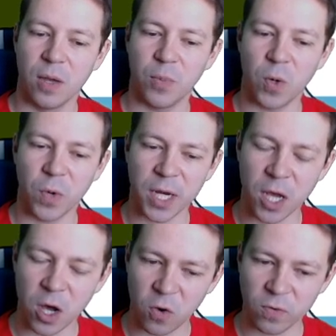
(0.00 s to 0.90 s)
But we
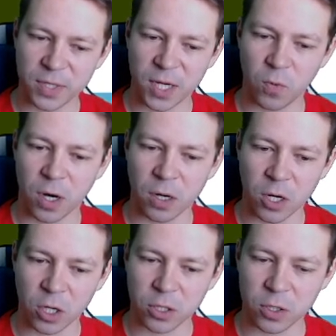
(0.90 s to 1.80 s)
know that we're
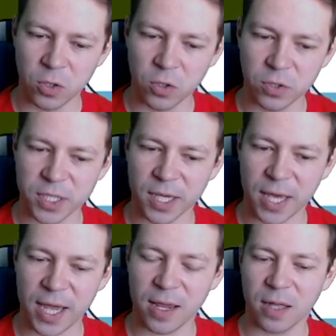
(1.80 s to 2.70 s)
not losing
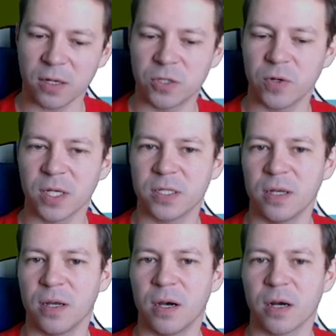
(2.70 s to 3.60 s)
any other tricks
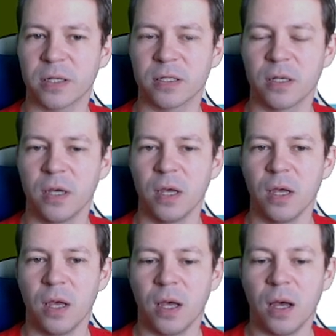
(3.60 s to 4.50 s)
in hearts.
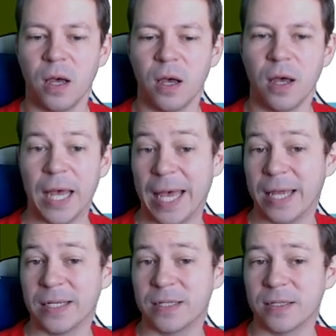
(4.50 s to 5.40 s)

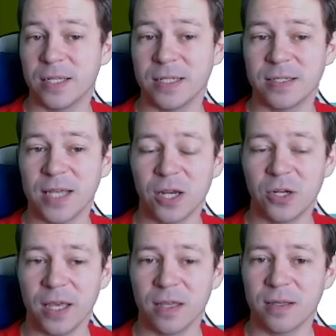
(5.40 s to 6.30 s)
And this is
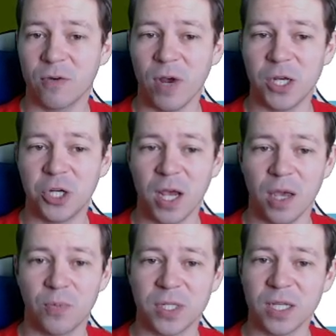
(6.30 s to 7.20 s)
actually the great
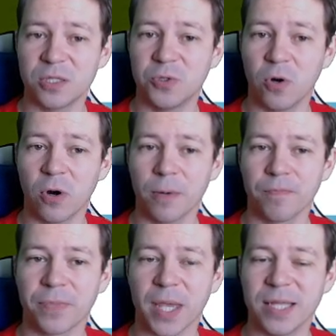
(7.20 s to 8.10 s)
shape, 6-4,
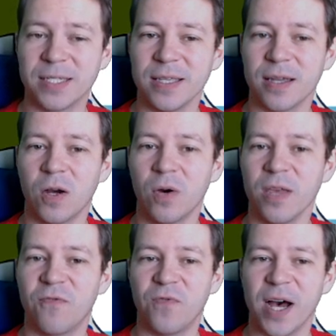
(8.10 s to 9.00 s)
and see that only
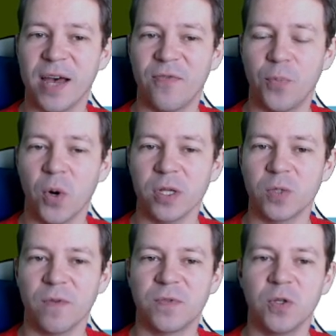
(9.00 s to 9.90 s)
5 points
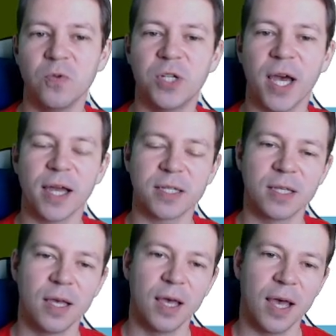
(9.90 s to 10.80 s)
with 2 jacks.
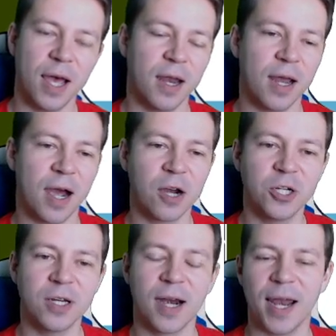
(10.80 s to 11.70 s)
And
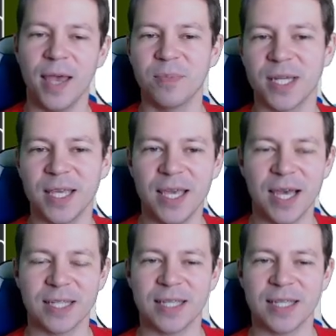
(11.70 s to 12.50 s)
Arjun claimed that he has